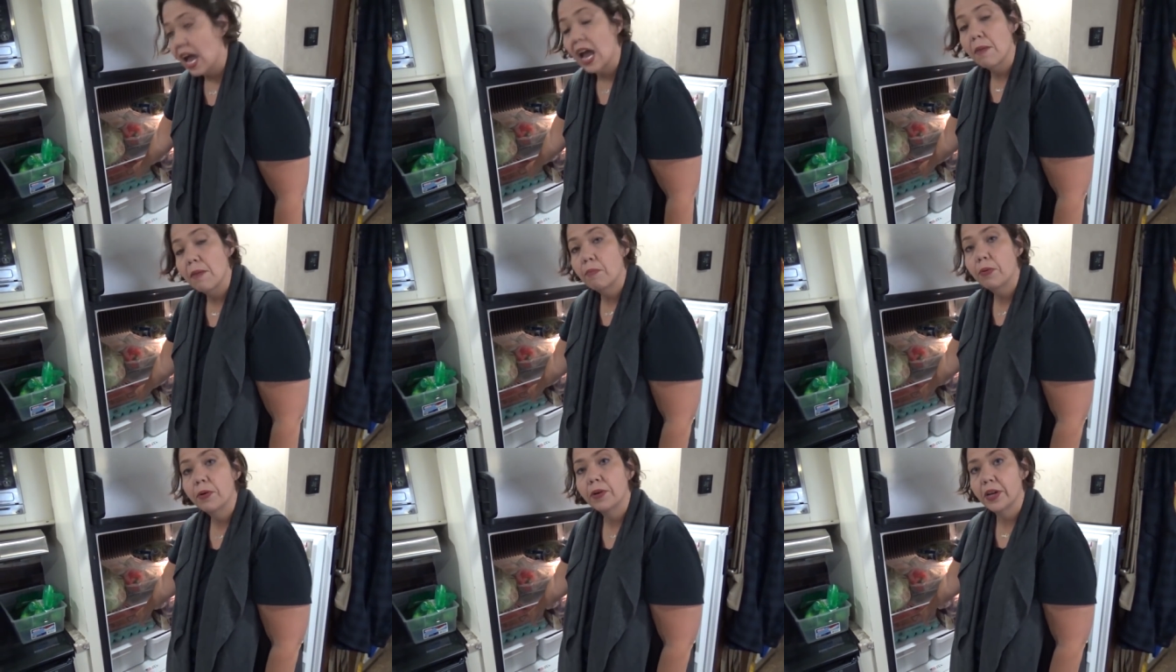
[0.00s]

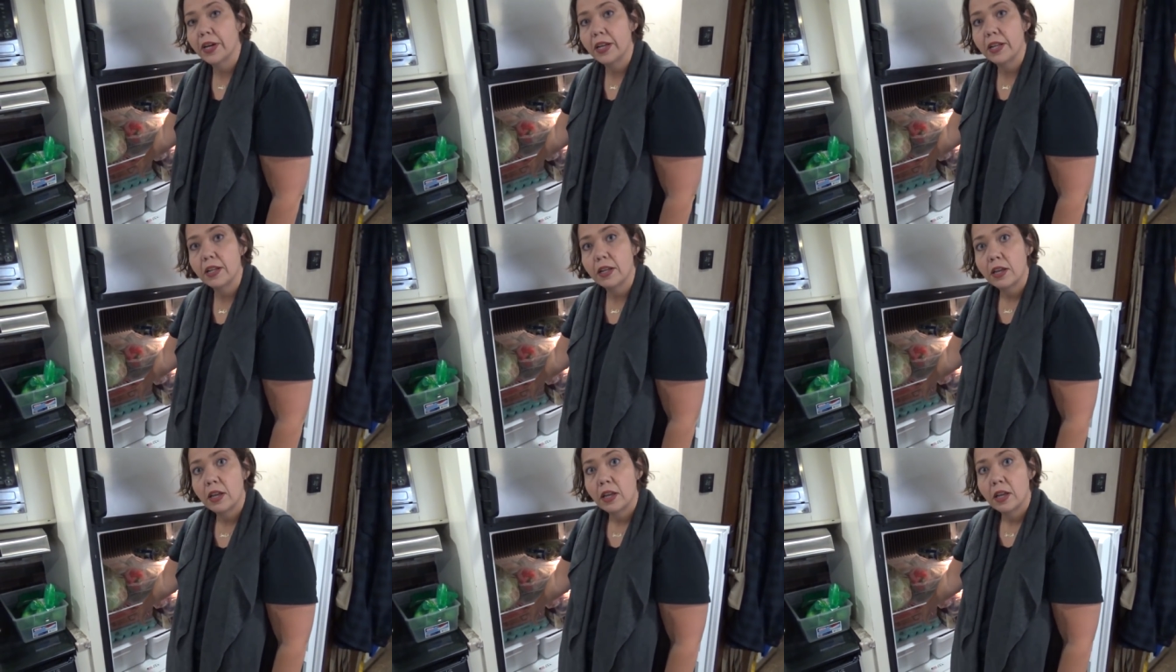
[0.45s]
and
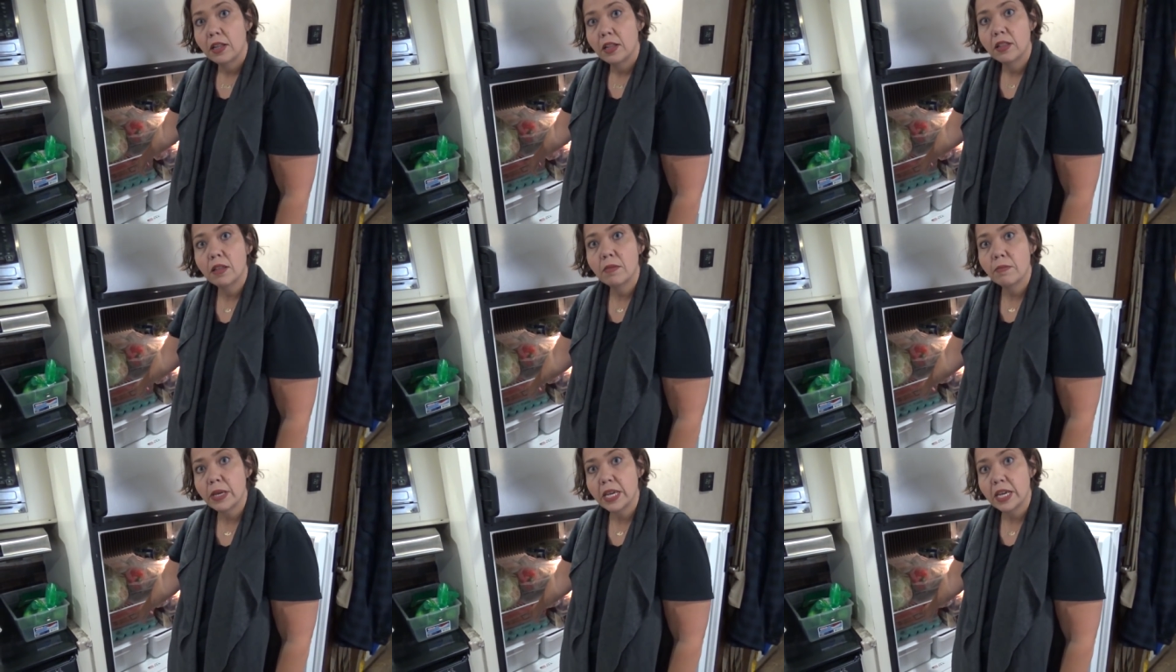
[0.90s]
put
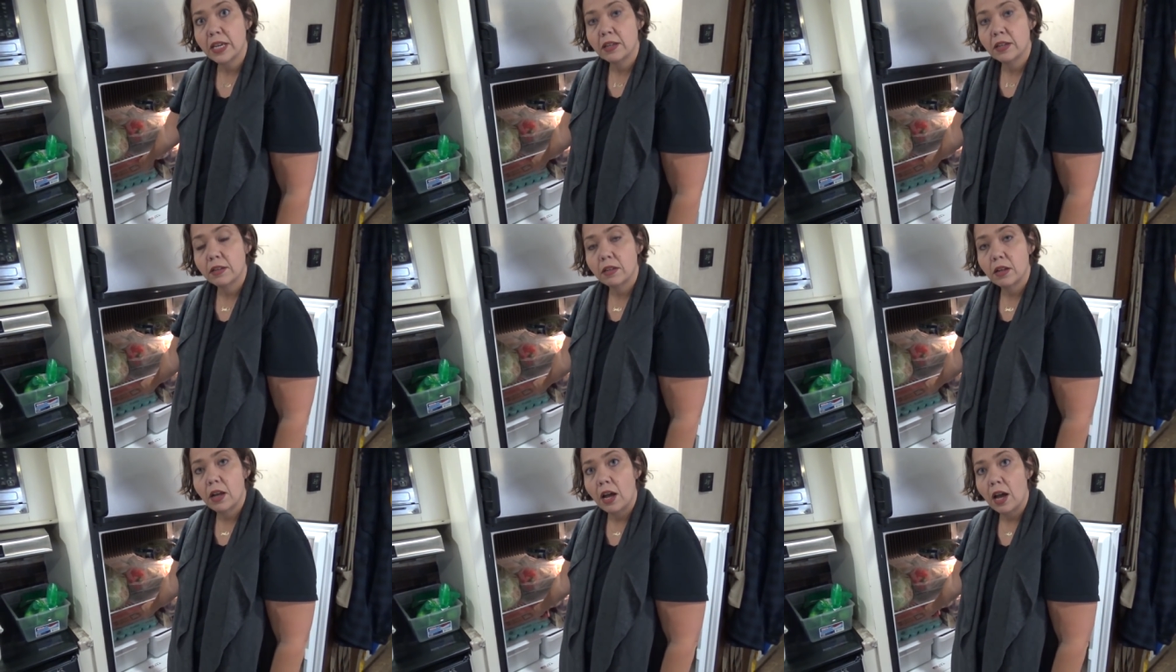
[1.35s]
the meat
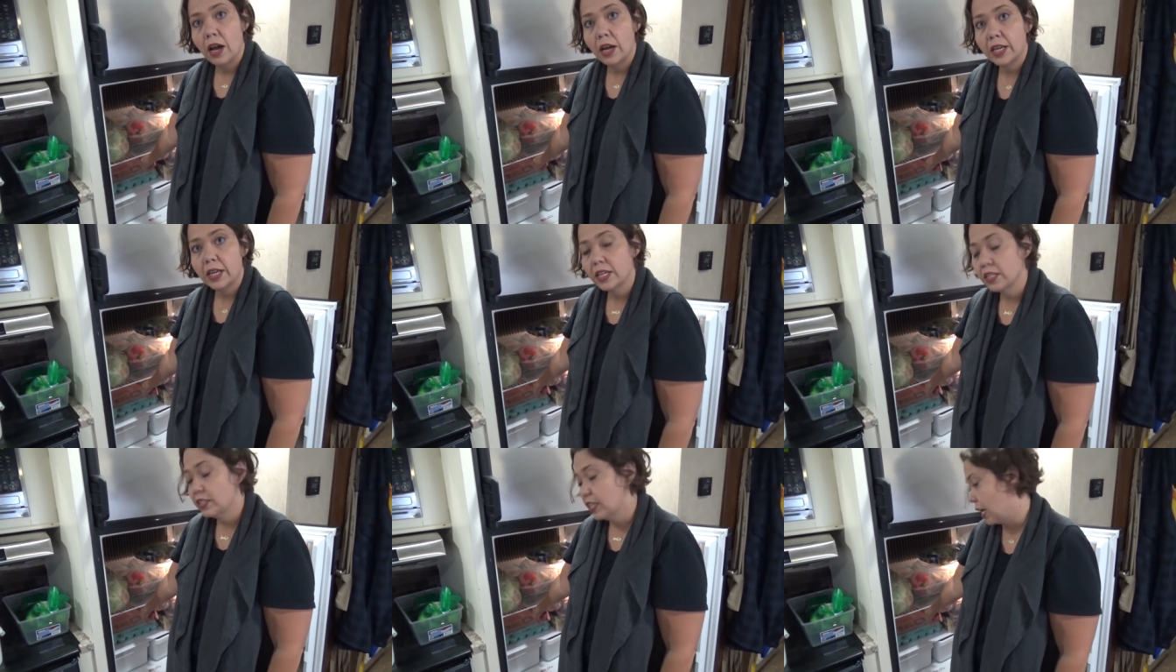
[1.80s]

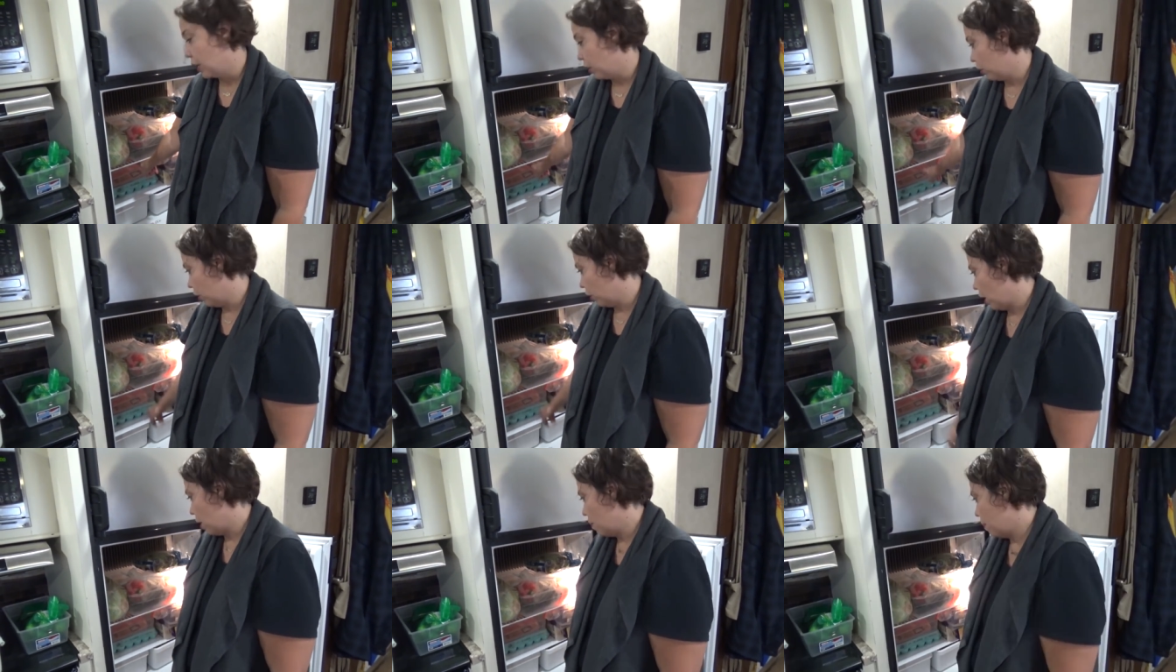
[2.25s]

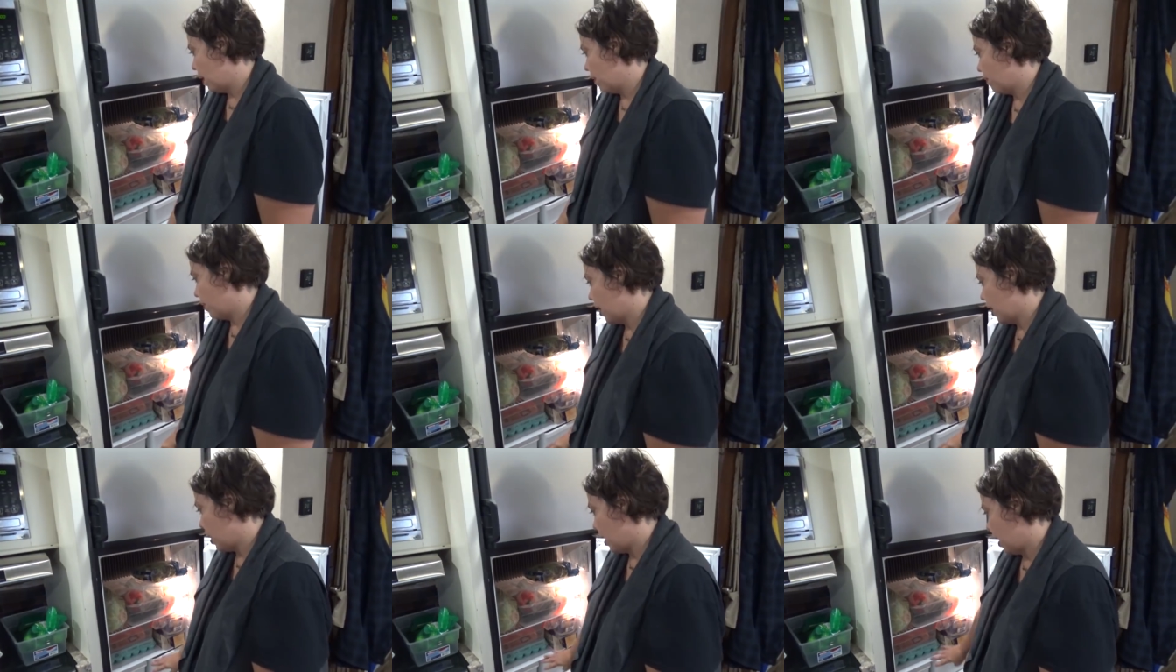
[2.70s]
container above
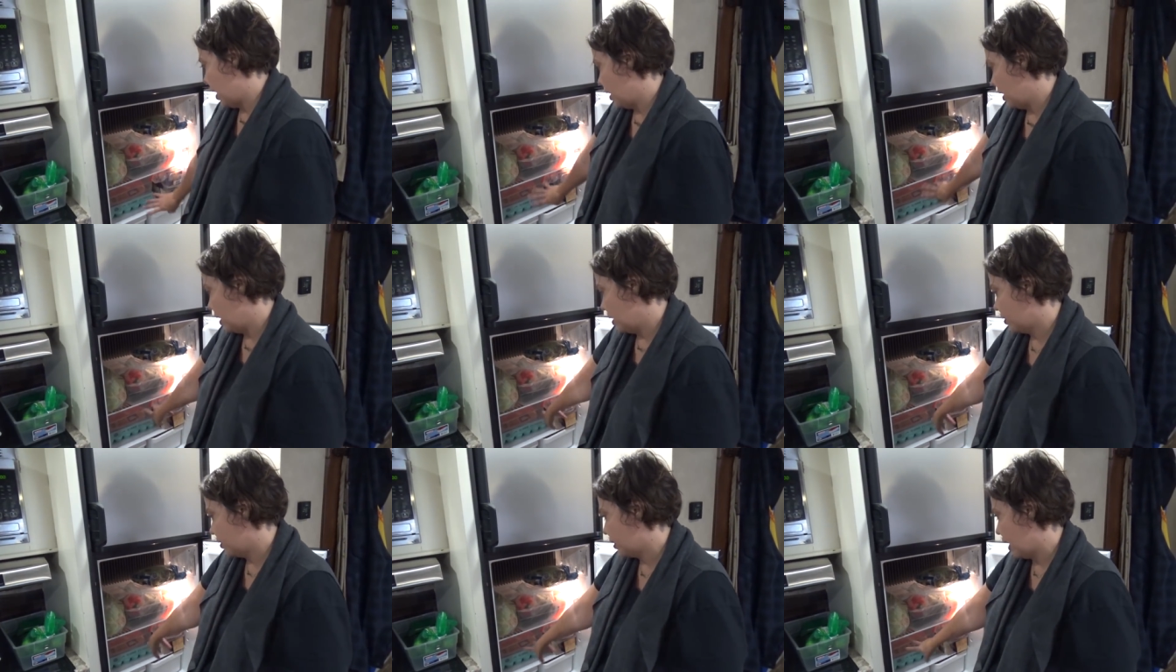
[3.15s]
it, and
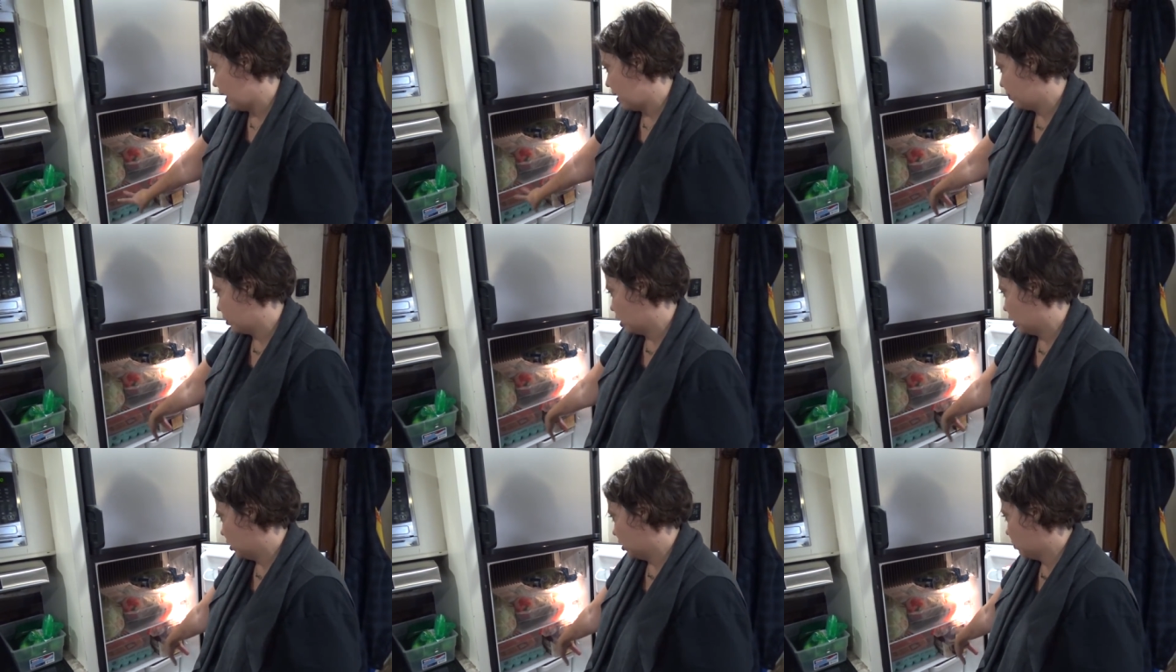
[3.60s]
it saves on